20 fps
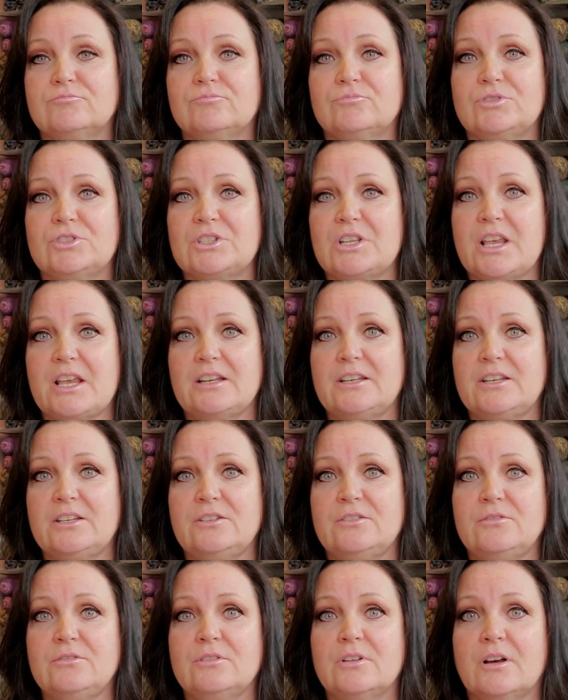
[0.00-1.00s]
Sandy
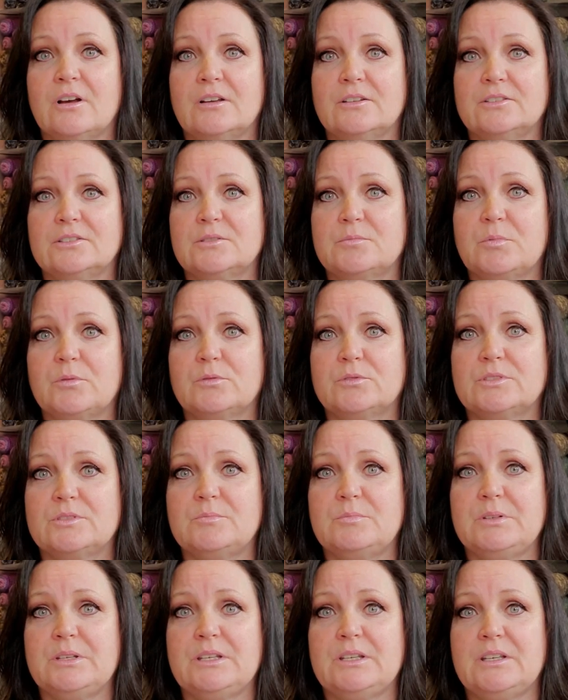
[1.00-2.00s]
Duda is supposed to
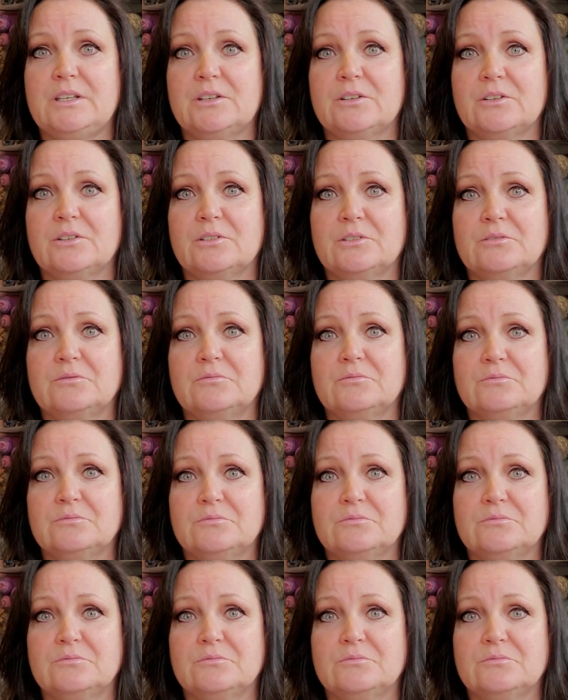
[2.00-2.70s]
be here in a